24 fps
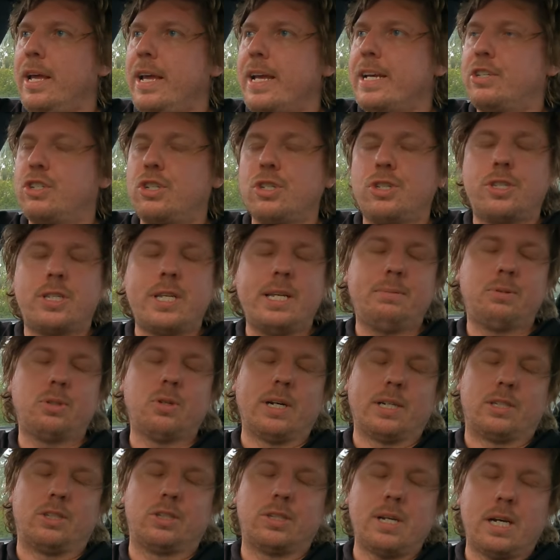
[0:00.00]
it just seems
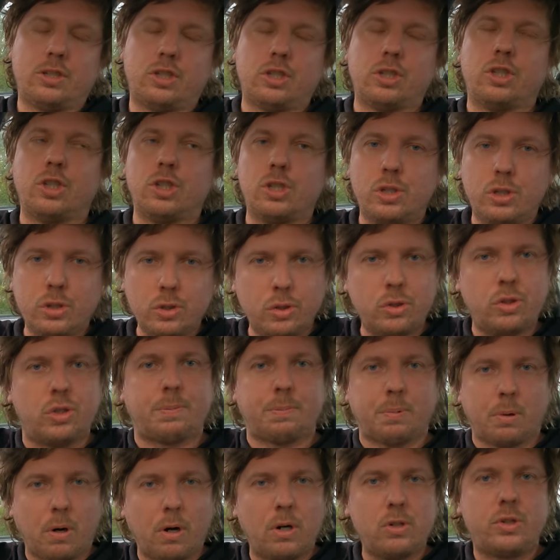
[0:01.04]
like such a
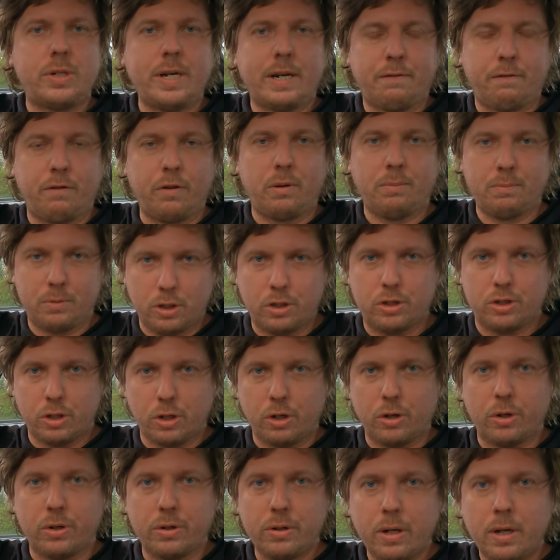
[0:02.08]
huge project for them to
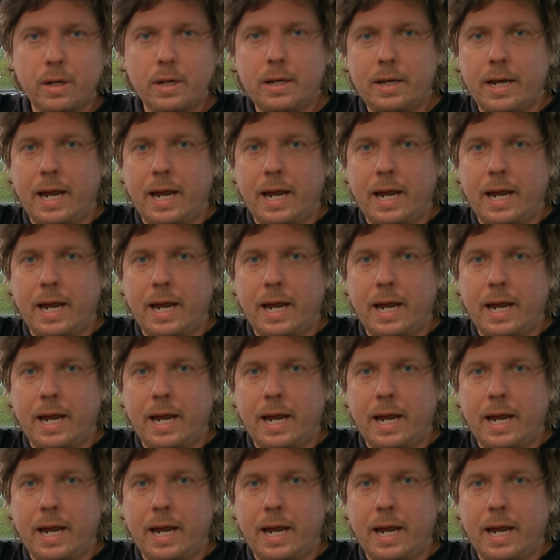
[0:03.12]
do